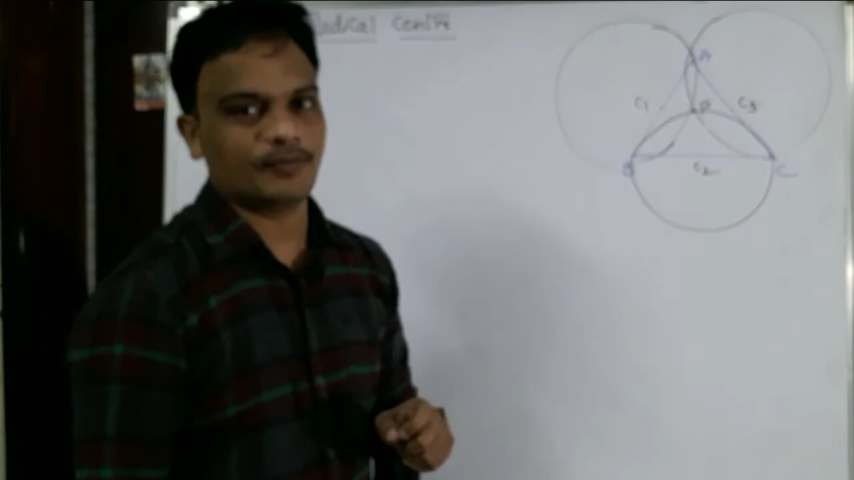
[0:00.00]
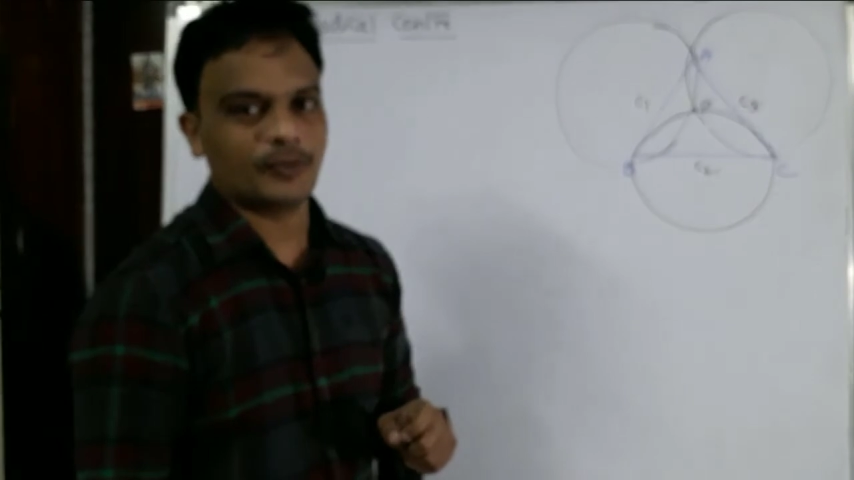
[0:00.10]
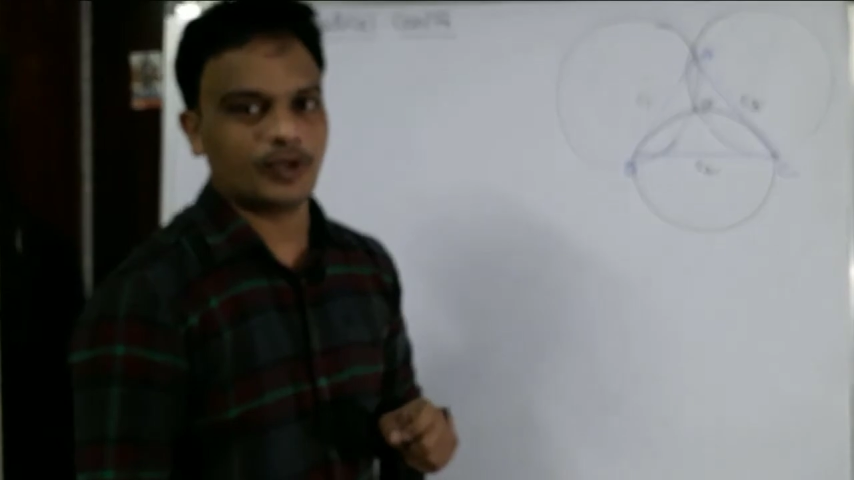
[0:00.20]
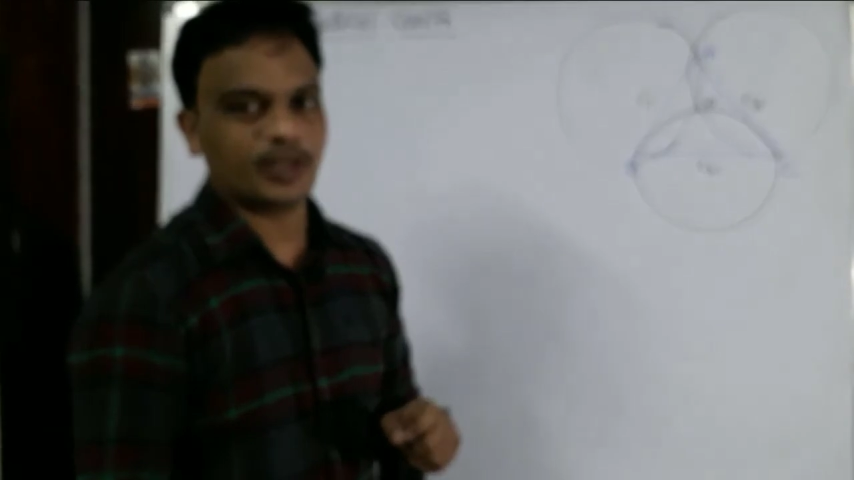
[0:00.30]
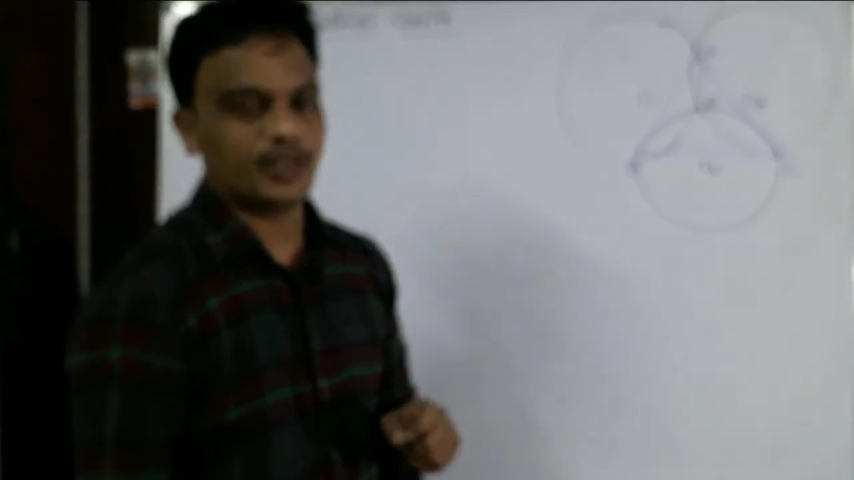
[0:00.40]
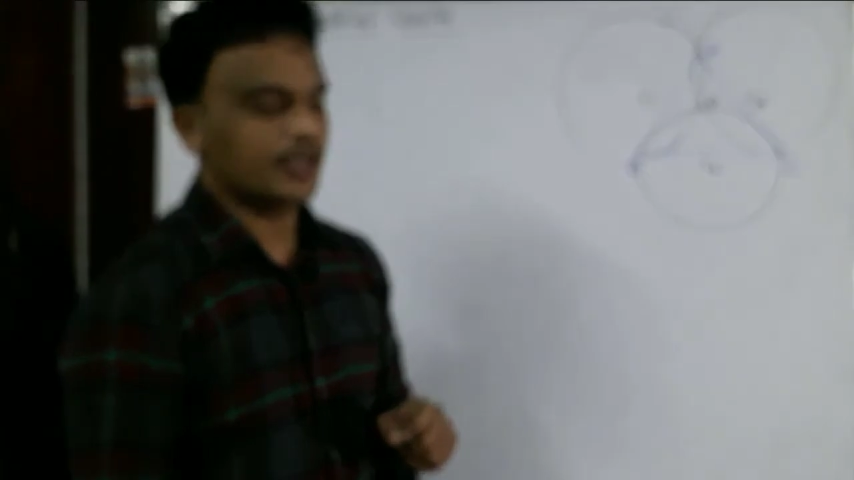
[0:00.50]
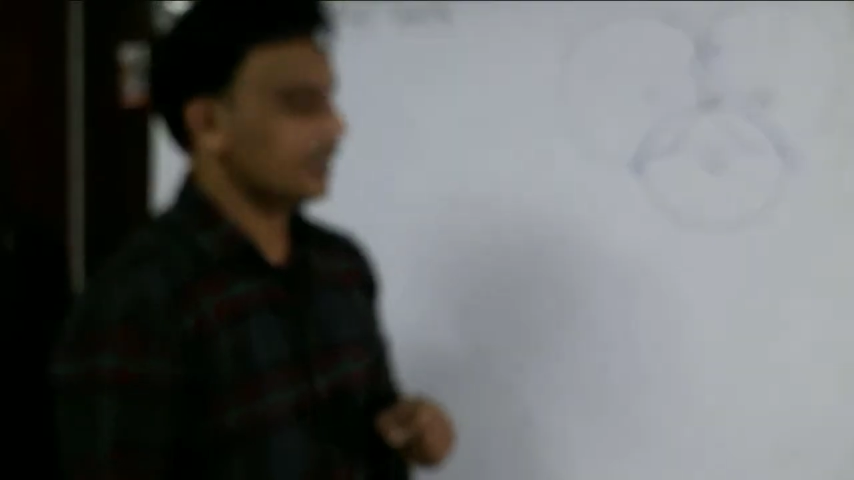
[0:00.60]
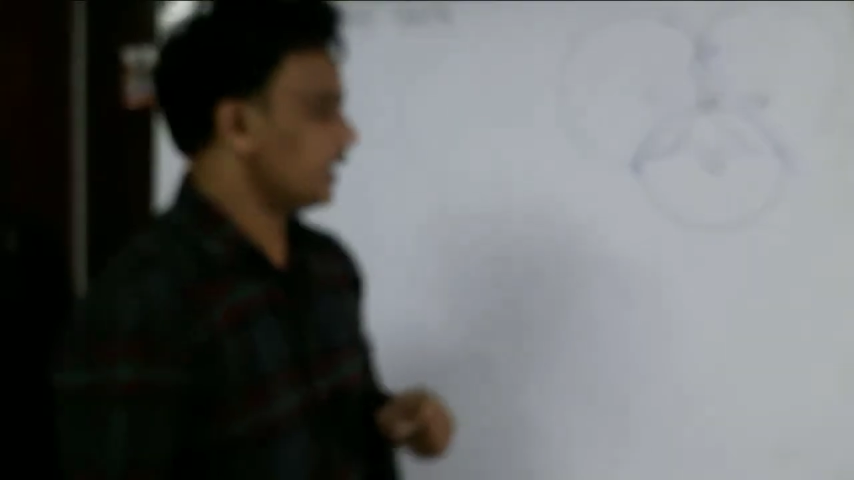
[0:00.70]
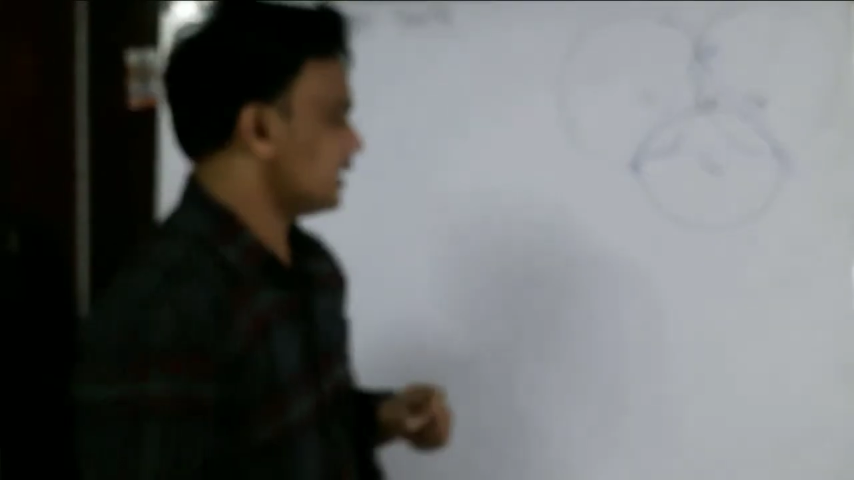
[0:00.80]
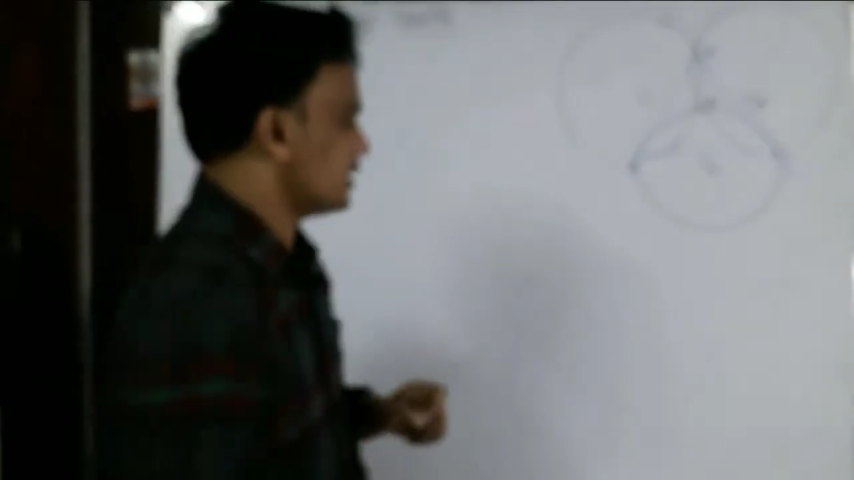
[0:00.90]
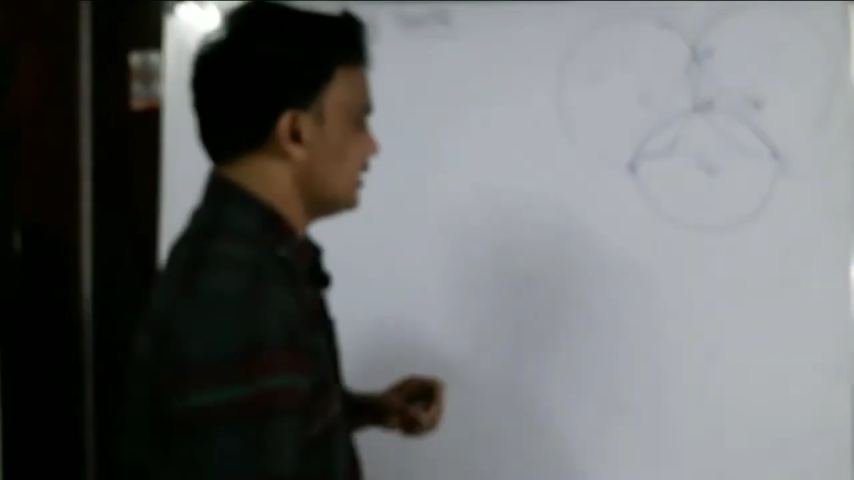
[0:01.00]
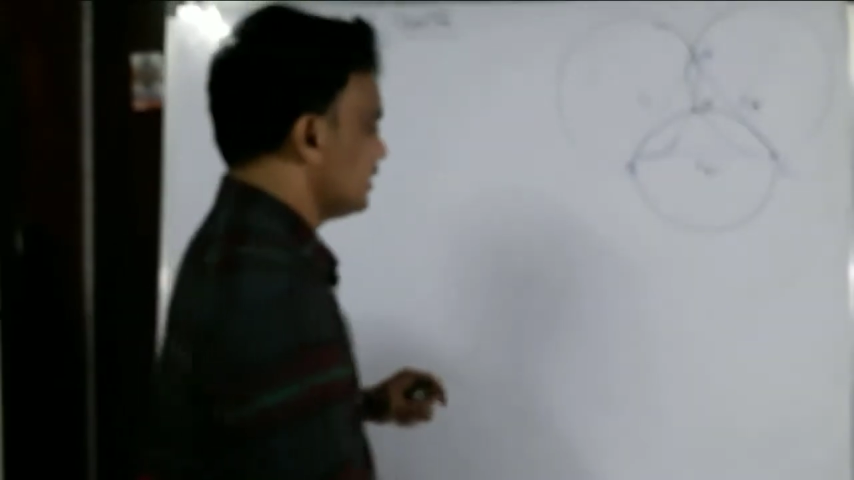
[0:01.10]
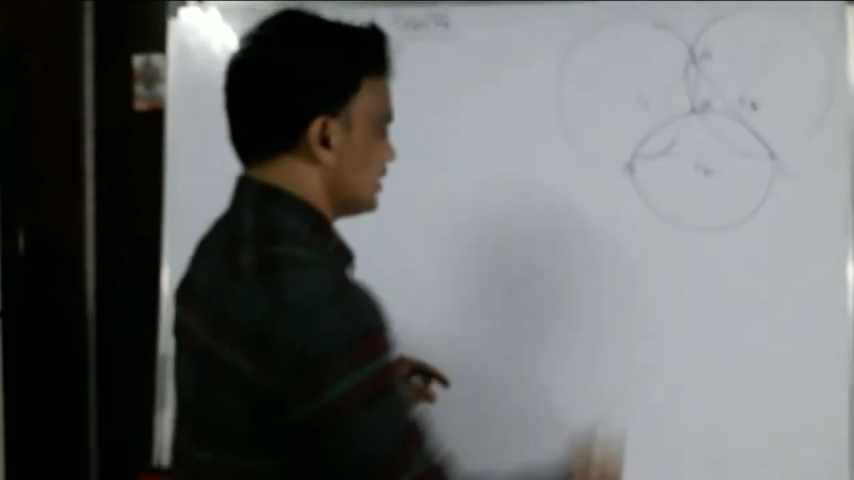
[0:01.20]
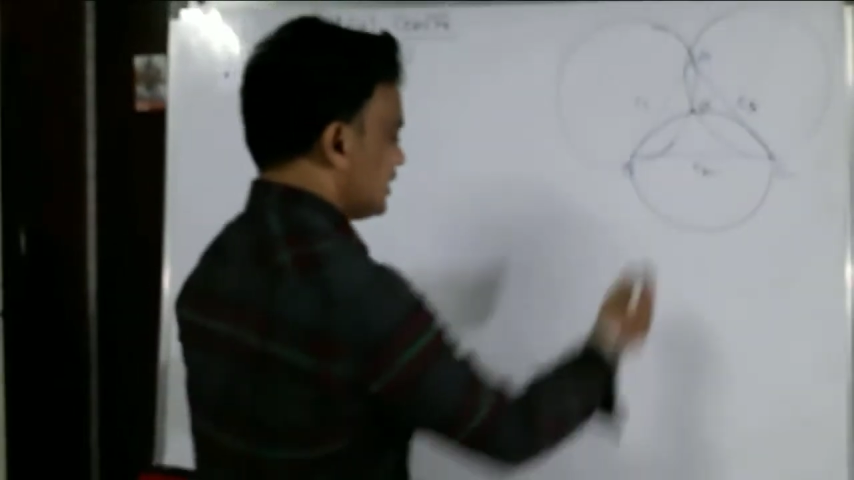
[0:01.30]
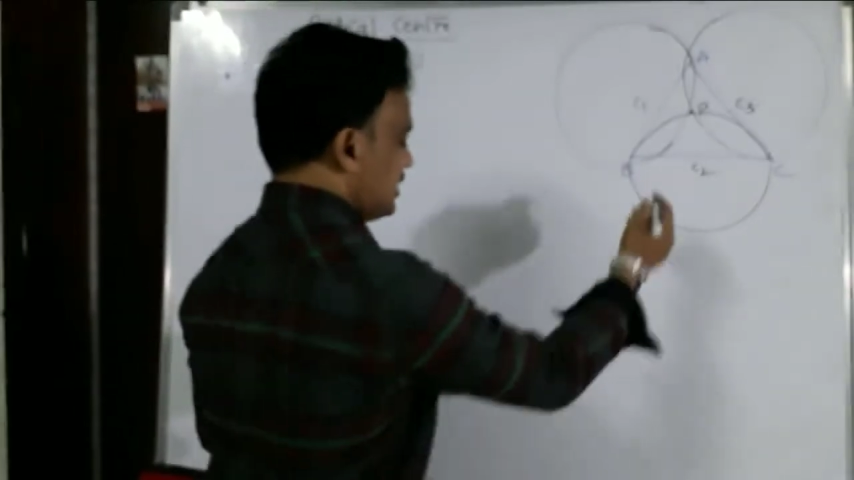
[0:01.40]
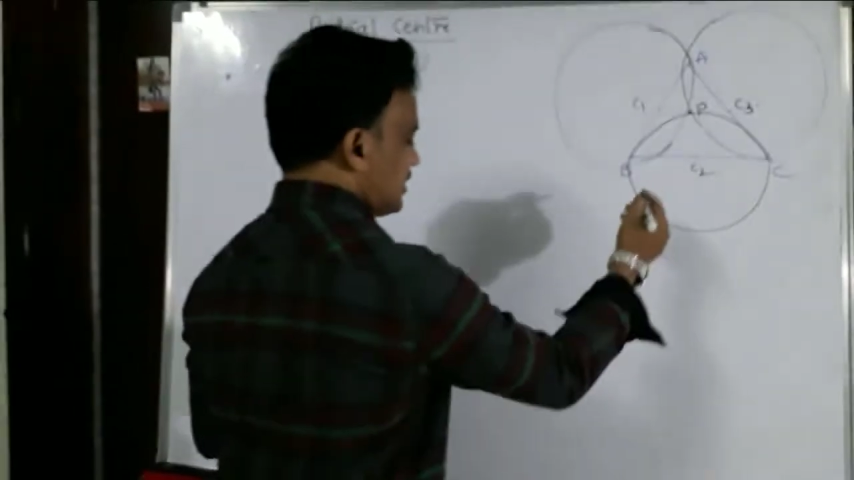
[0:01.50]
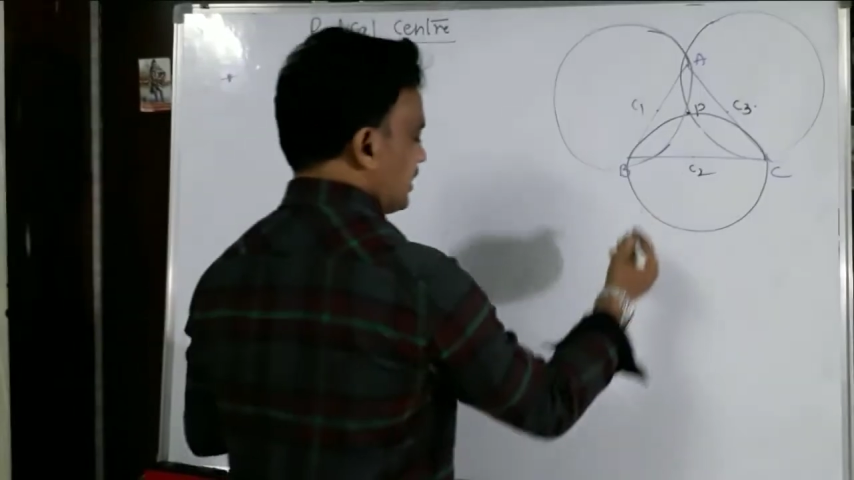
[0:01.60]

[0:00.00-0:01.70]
Okay, yes, in this case the